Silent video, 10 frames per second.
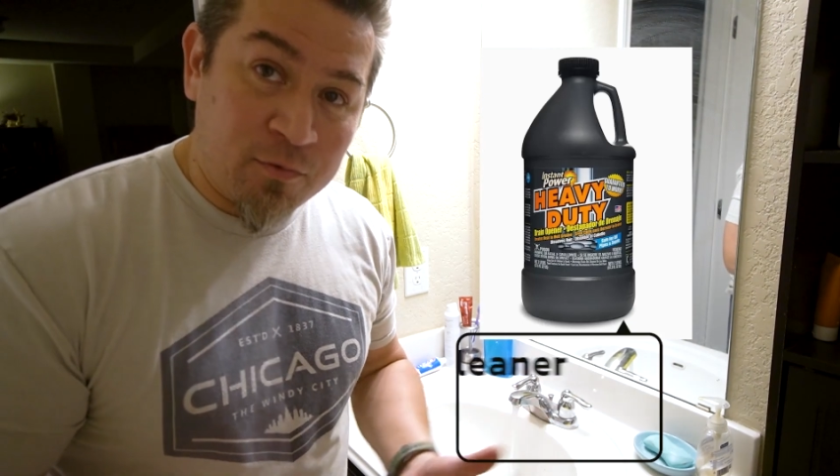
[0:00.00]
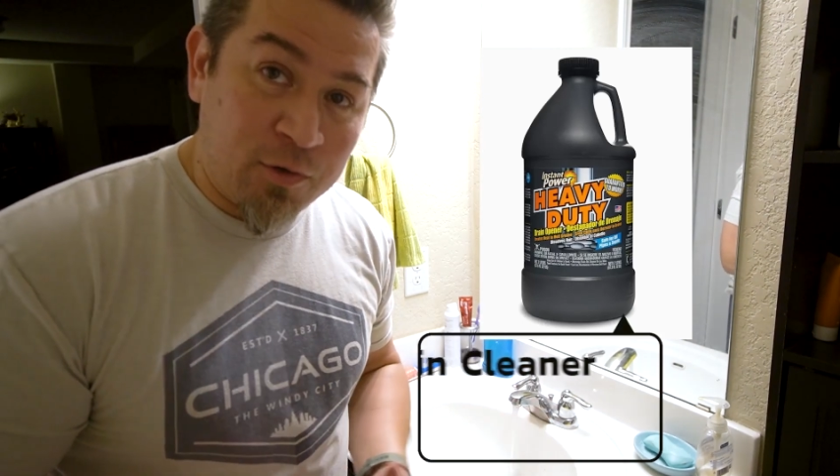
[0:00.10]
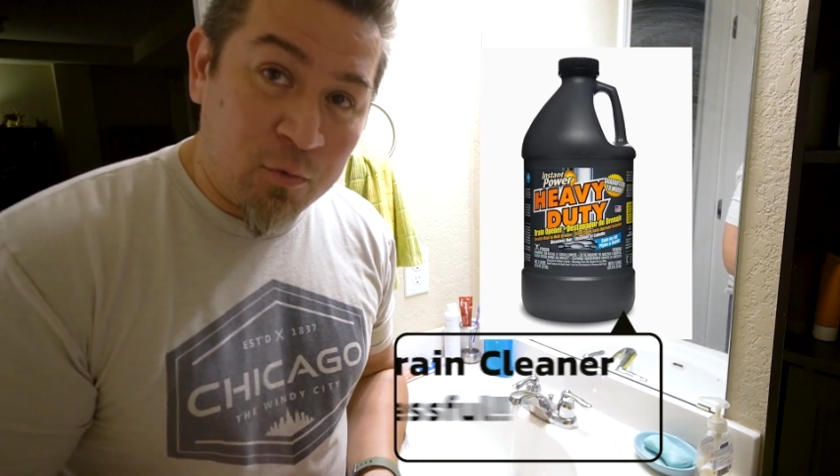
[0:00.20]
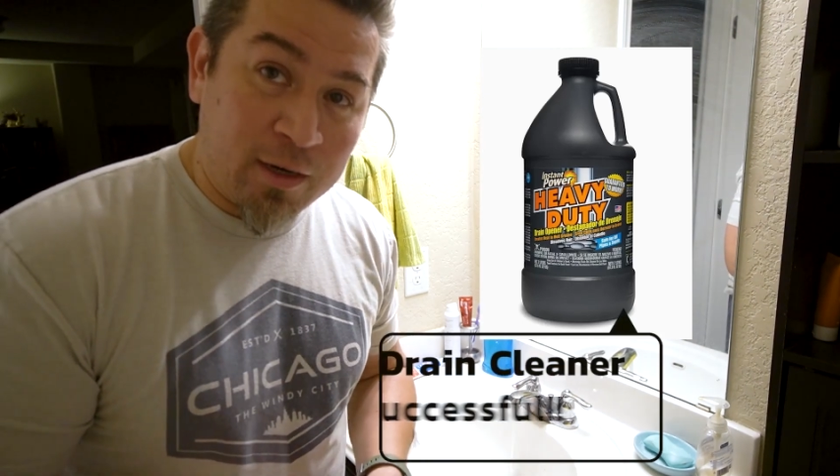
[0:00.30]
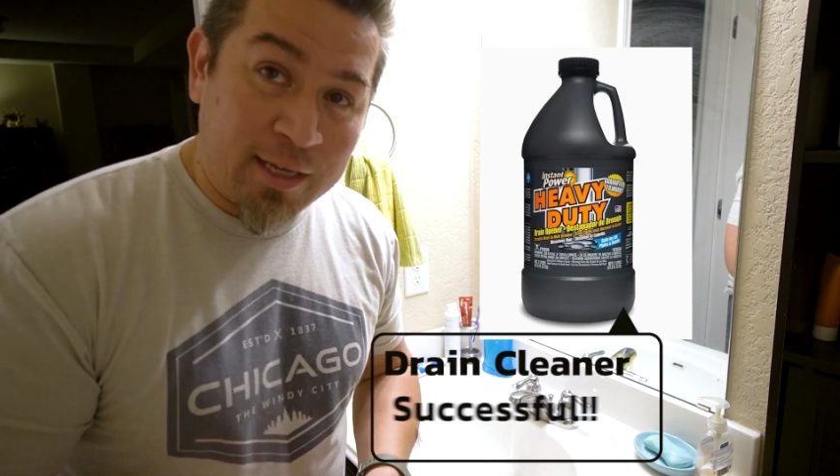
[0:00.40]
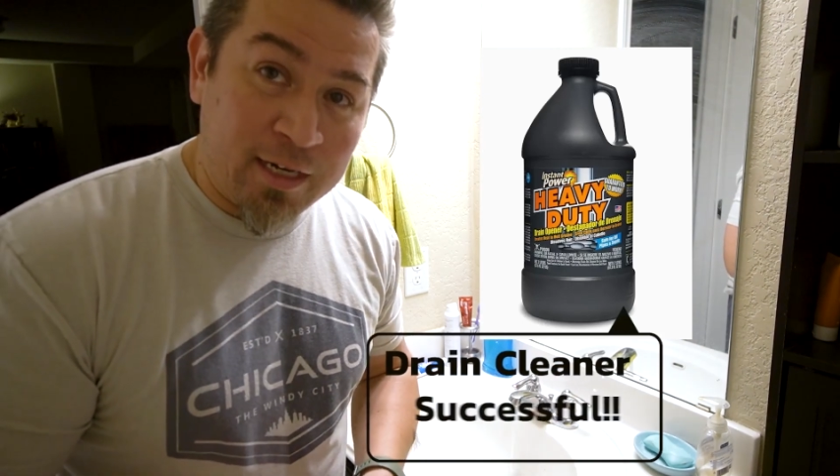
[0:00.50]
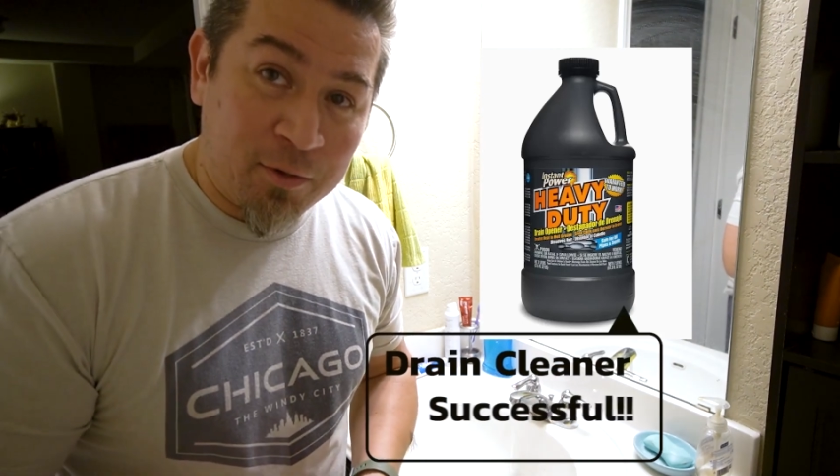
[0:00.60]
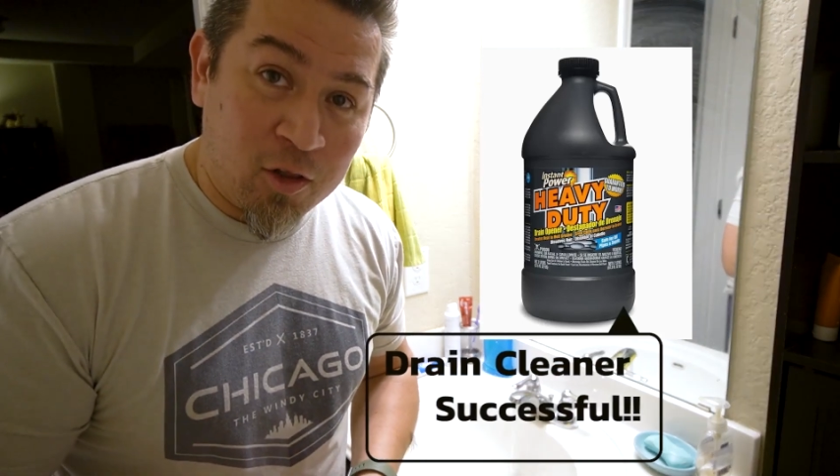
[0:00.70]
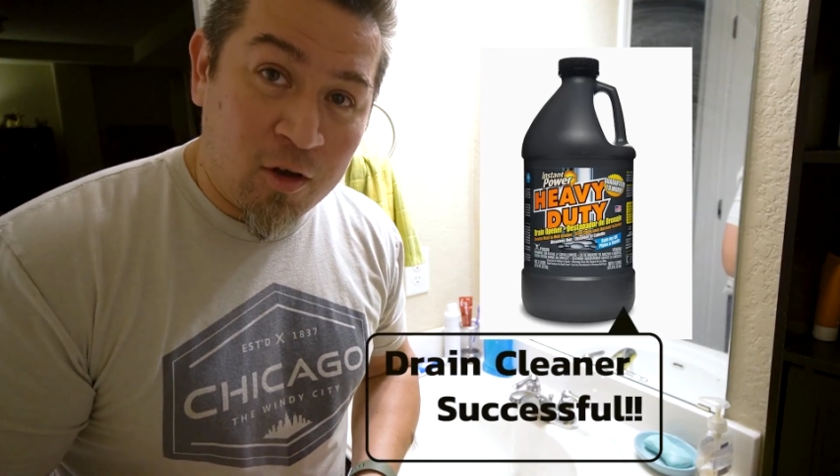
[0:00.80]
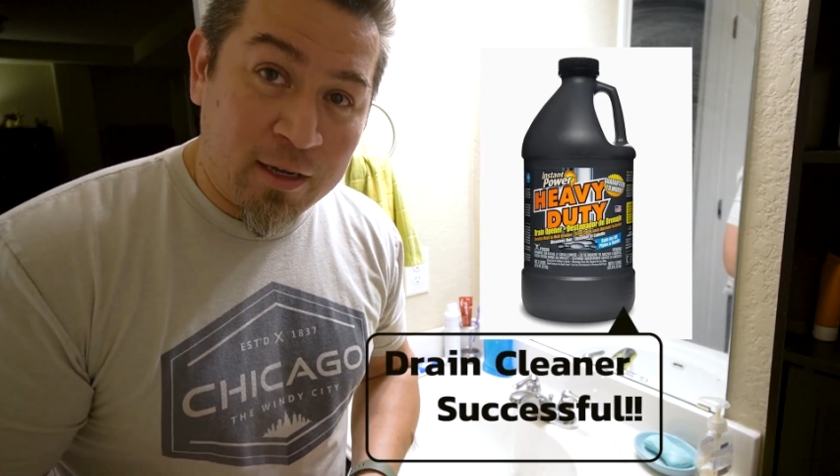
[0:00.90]
if you want to get a
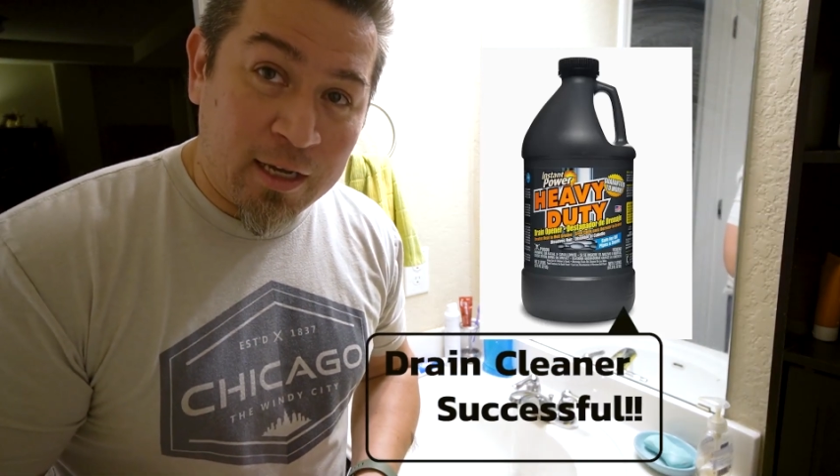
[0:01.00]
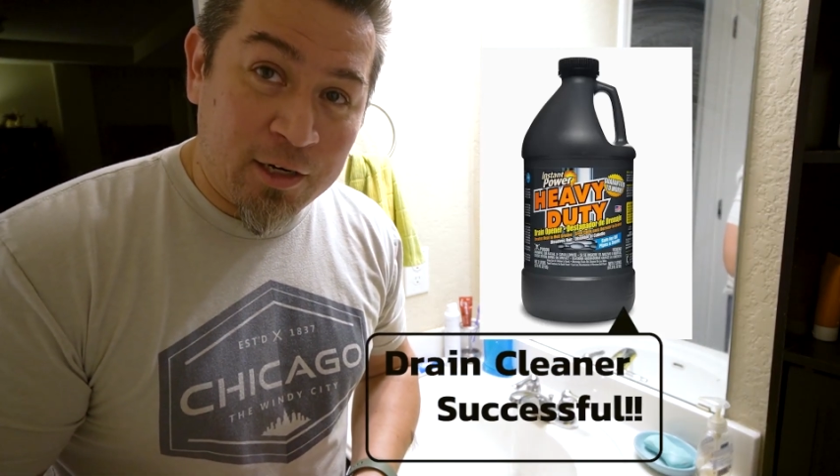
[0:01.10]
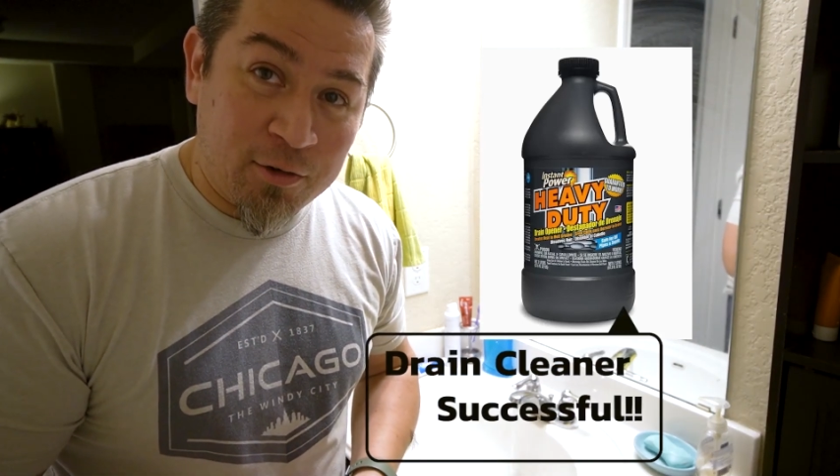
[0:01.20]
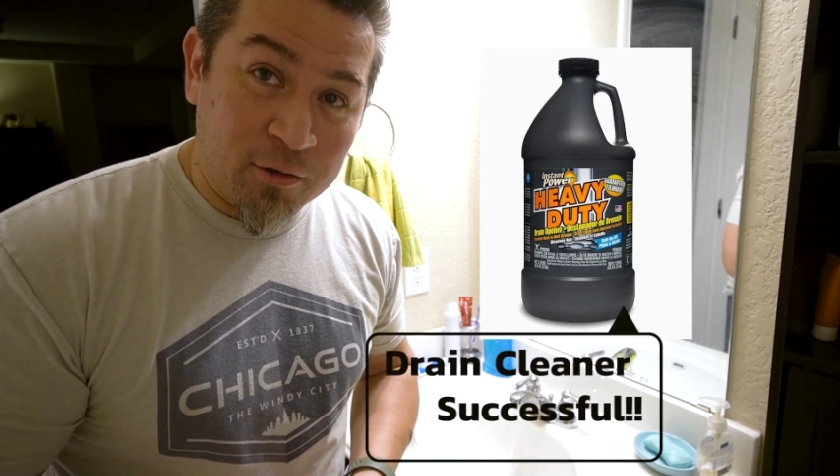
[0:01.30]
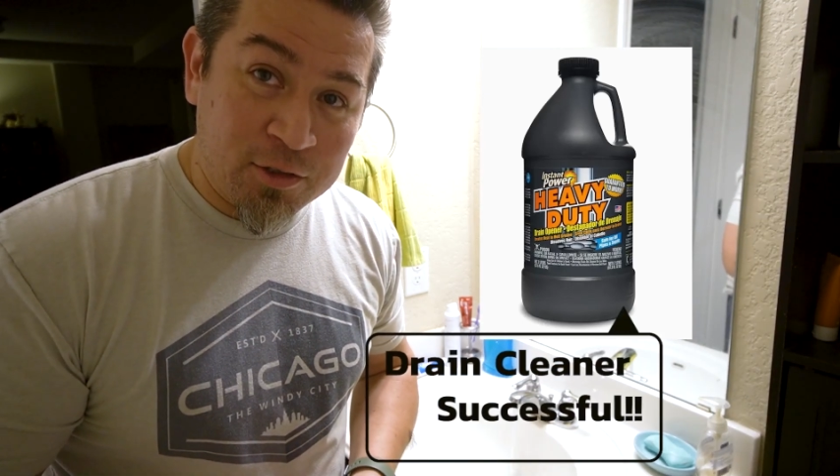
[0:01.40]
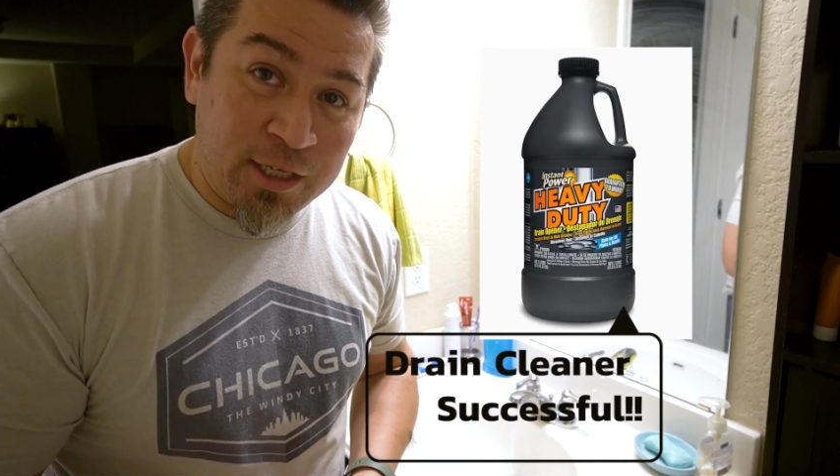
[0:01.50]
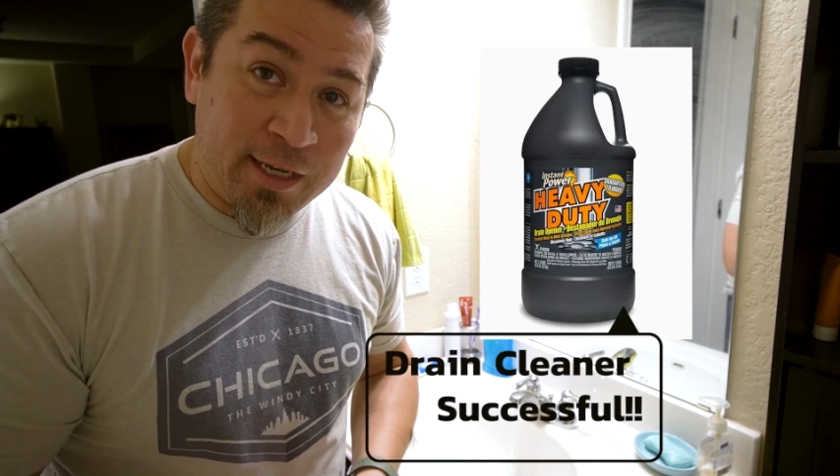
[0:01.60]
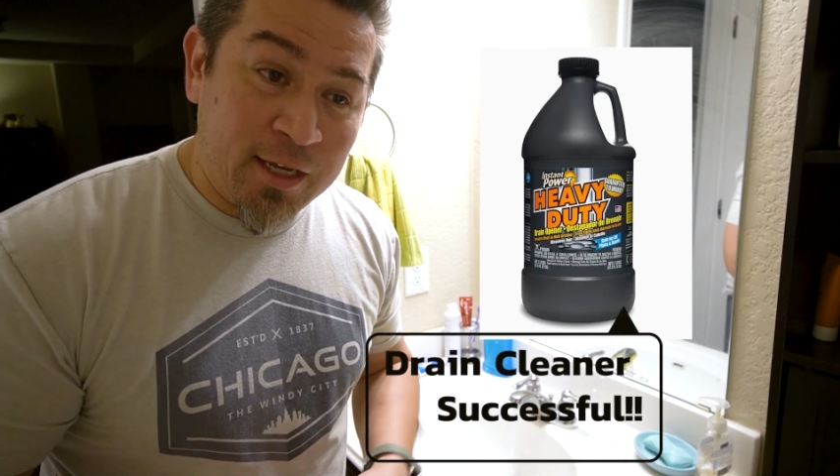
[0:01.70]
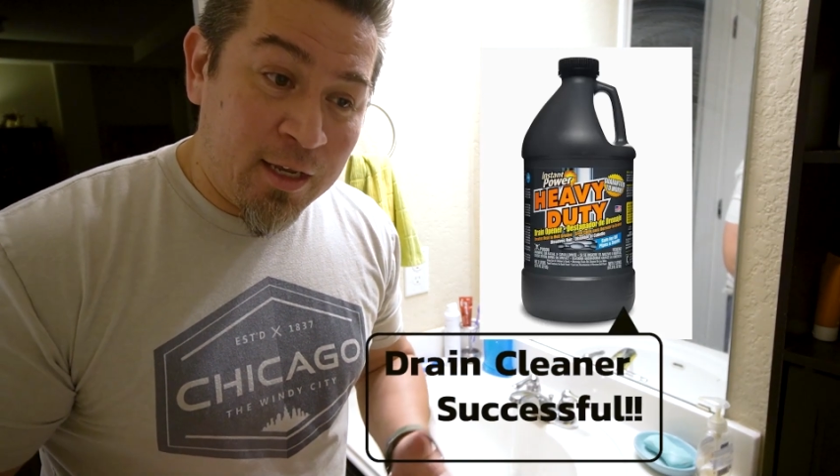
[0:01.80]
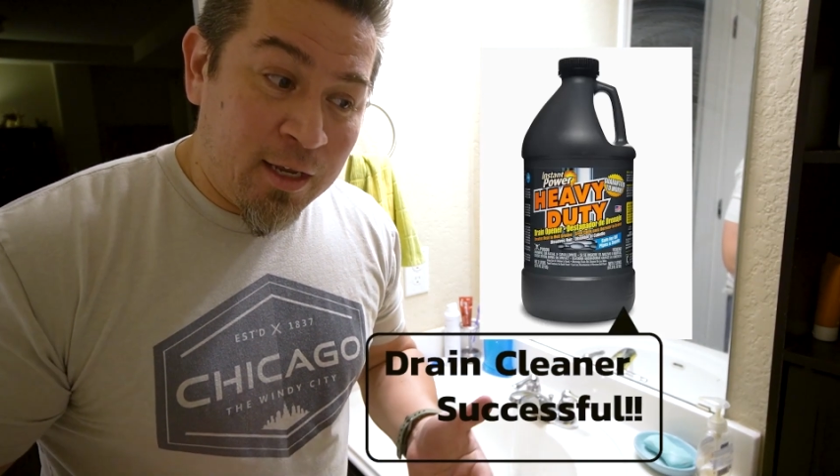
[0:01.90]
clog out of your own
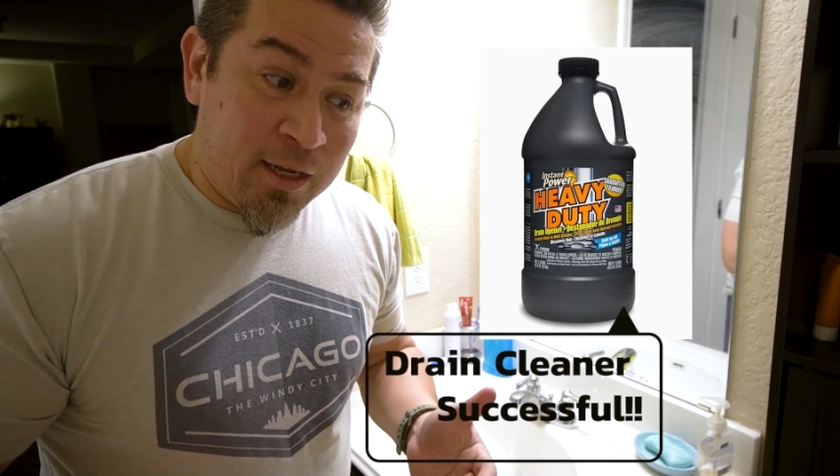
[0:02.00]
sink,